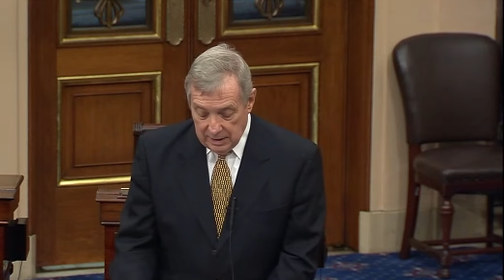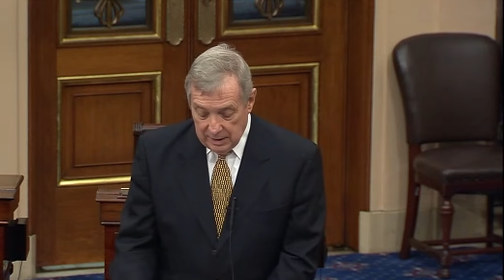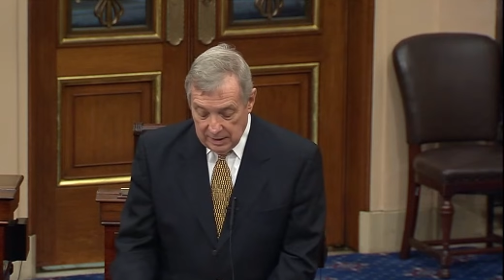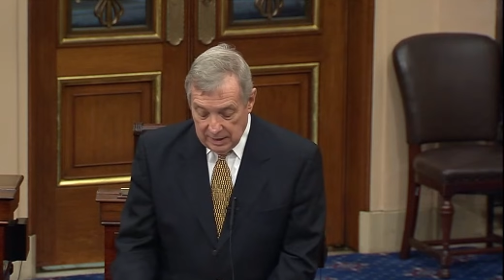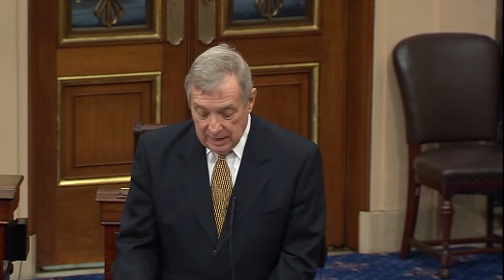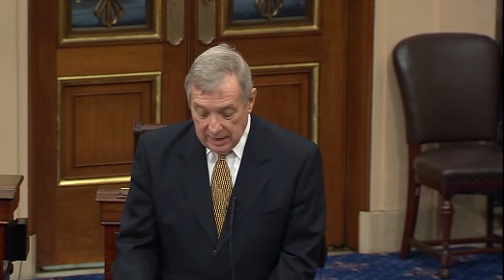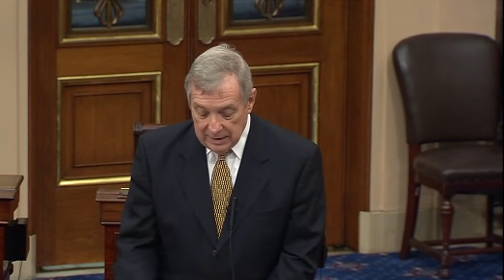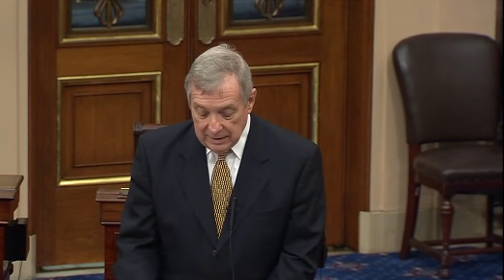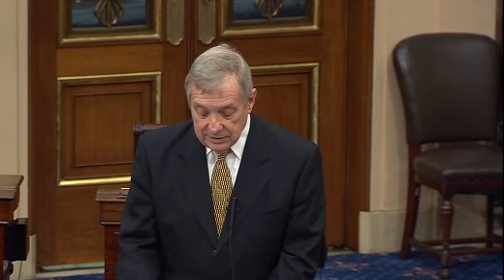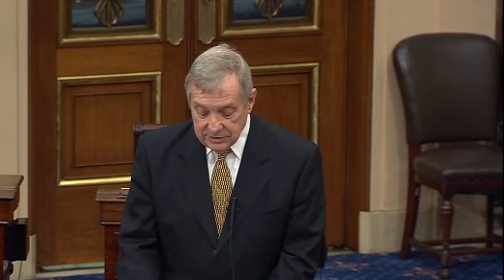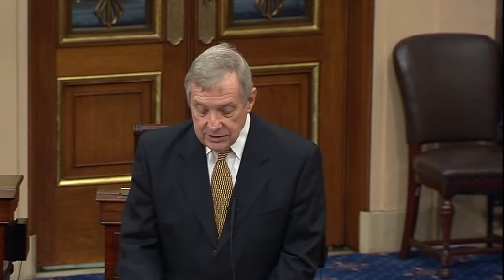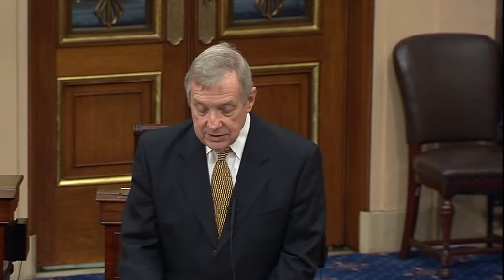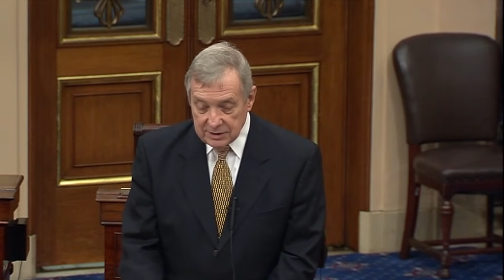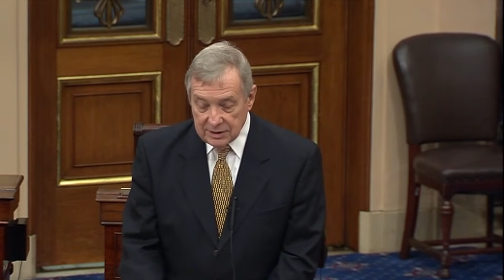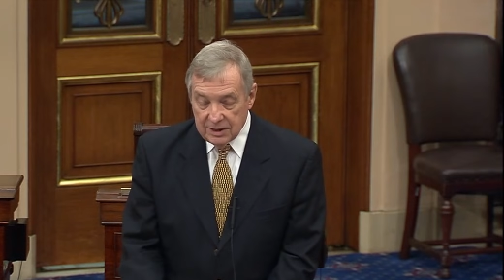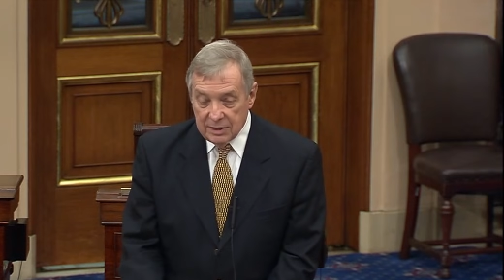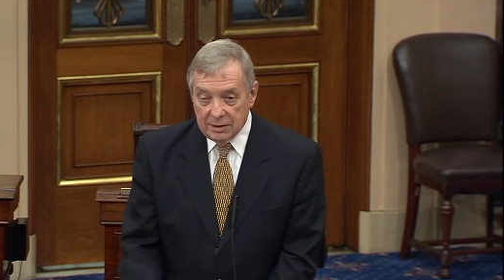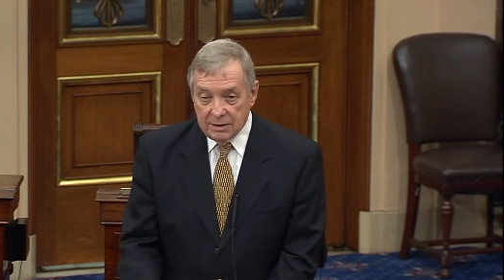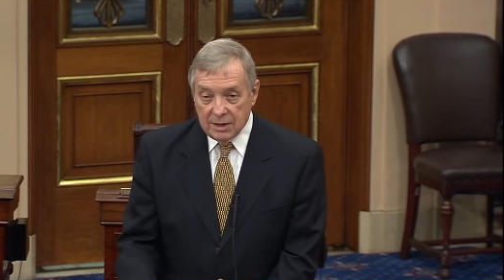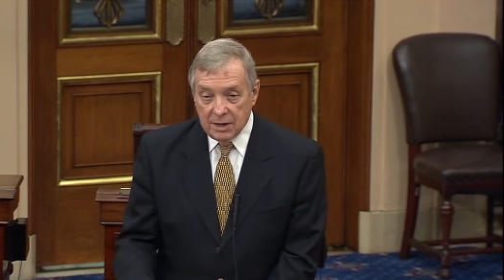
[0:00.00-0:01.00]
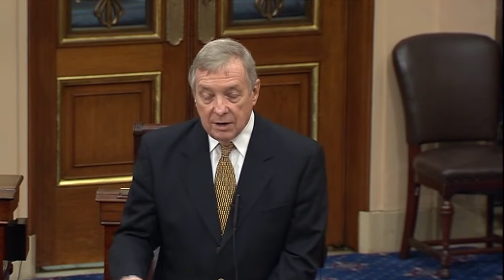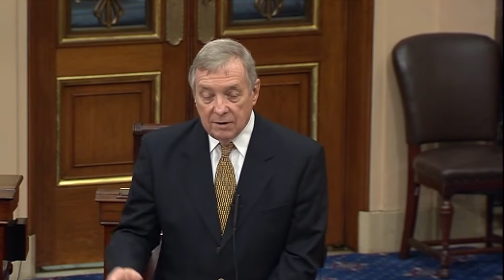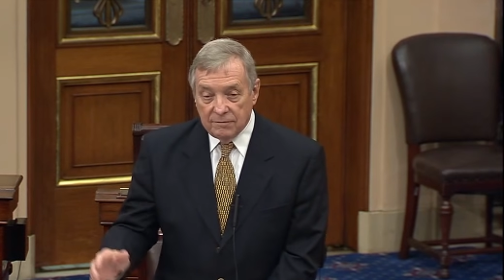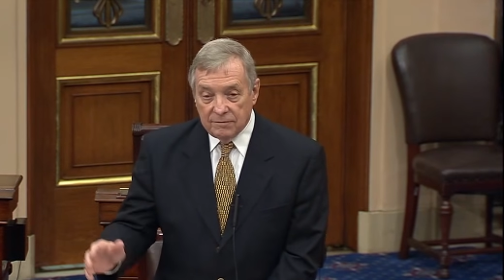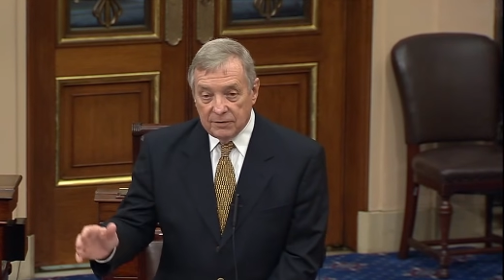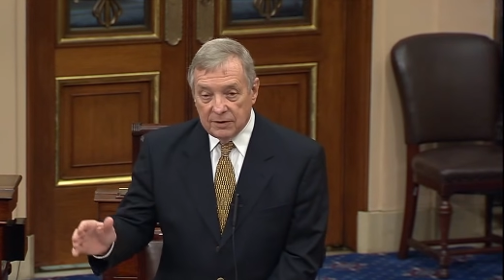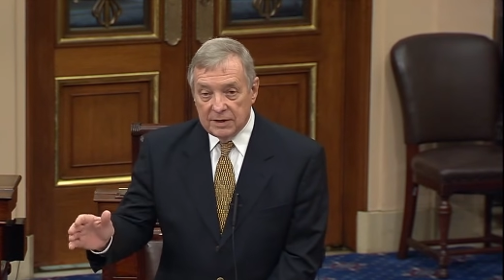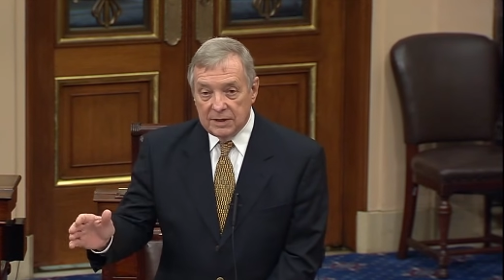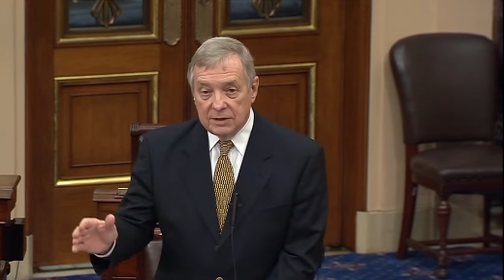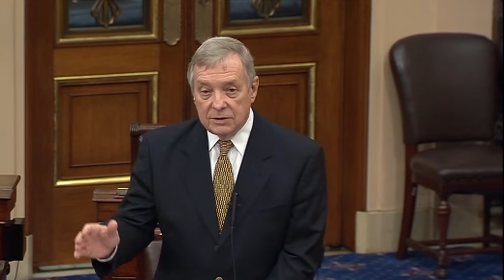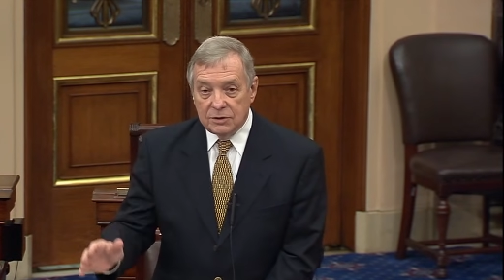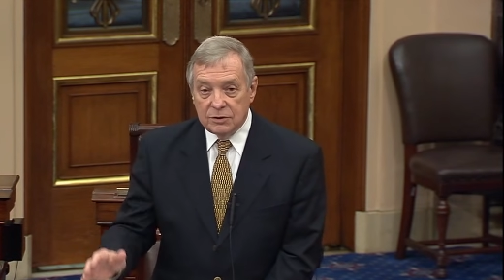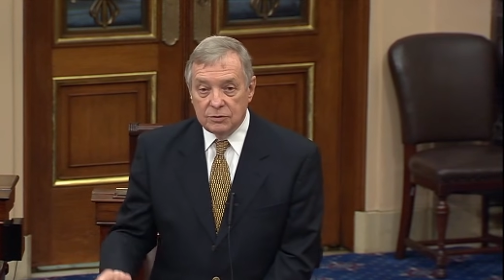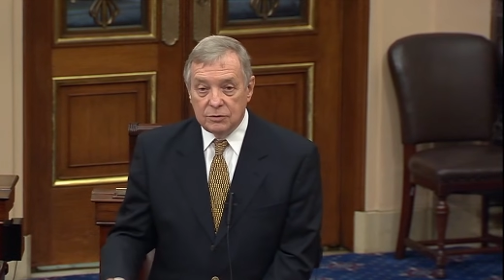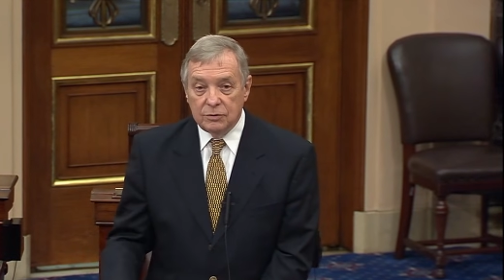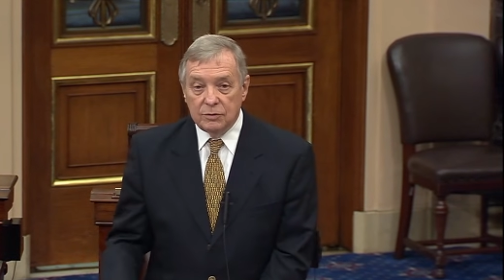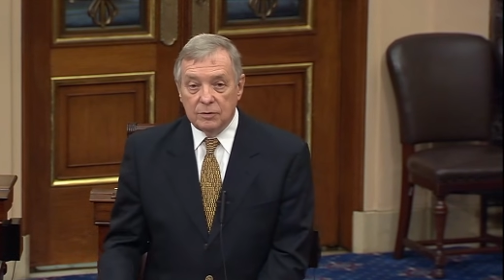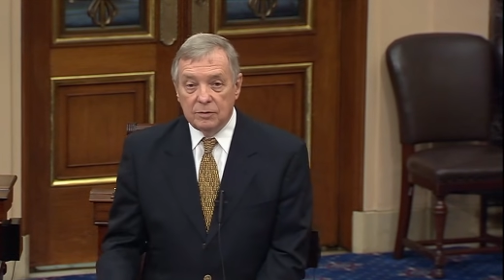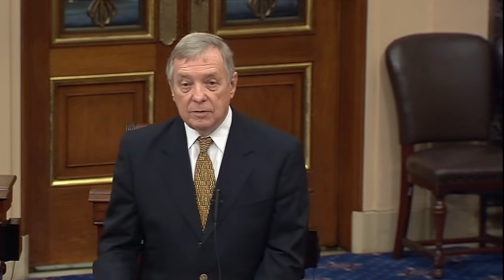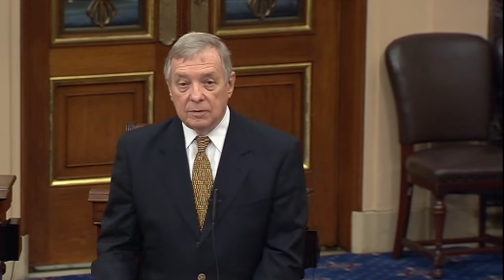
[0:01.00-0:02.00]
I listened carefully
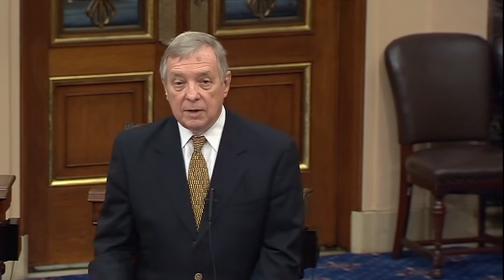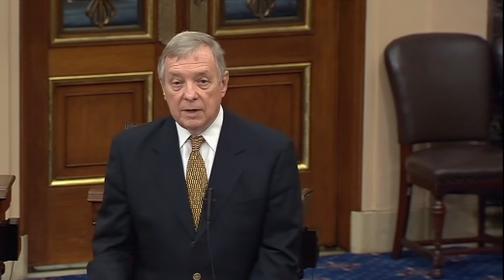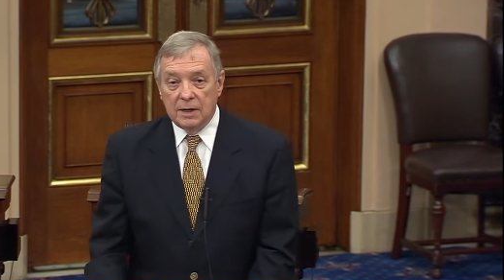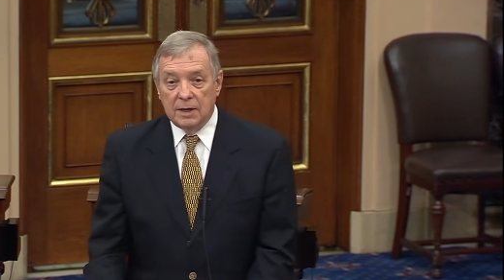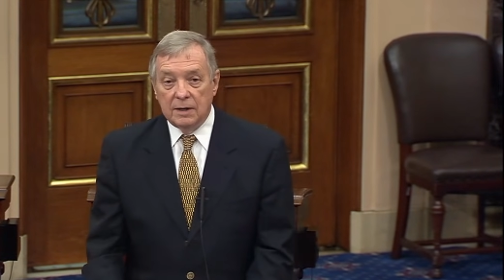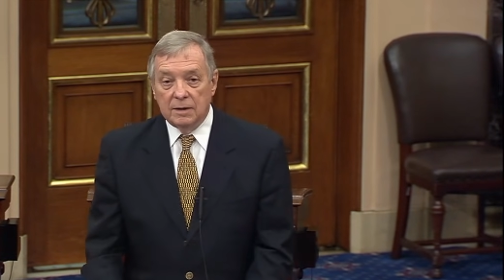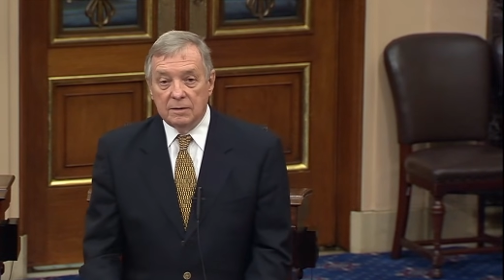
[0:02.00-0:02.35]
to uh,